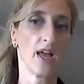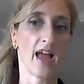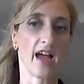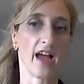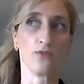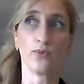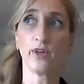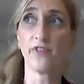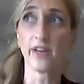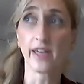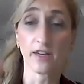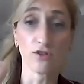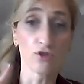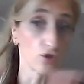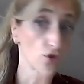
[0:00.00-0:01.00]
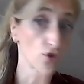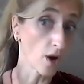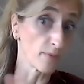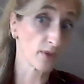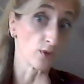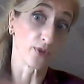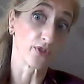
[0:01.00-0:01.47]
And we've again just
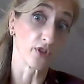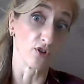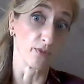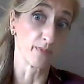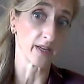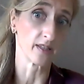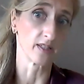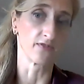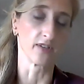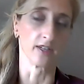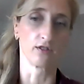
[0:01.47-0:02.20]
copied what the Europeans have done.